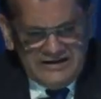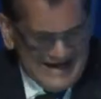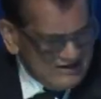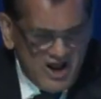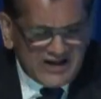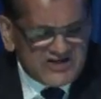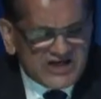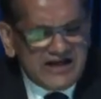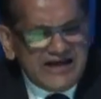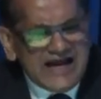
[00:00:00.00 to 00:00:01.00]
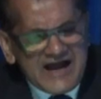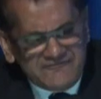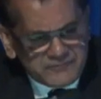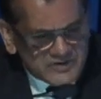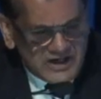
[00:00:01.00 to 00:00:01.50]
Technologically,
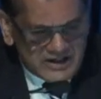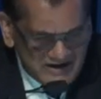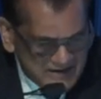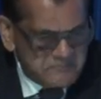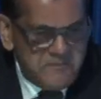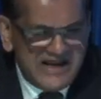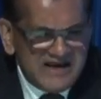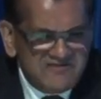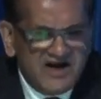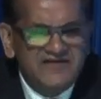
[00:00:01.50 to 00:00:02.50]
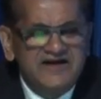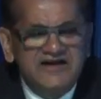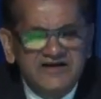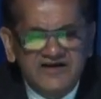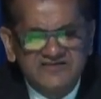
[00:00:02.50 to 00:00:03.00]
I'm a great believer that
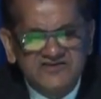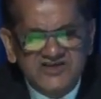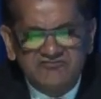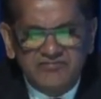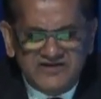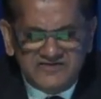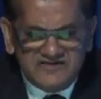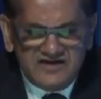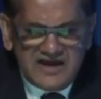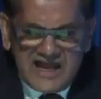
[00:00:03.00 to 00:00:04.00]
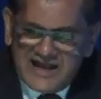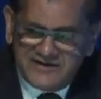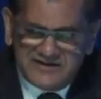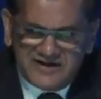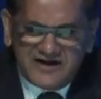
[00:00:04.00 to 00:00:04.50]
India's achievements
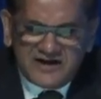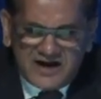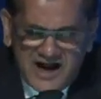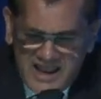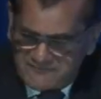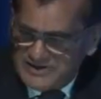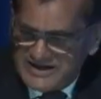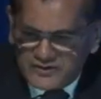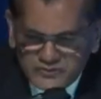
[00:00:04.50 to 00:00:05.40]
have been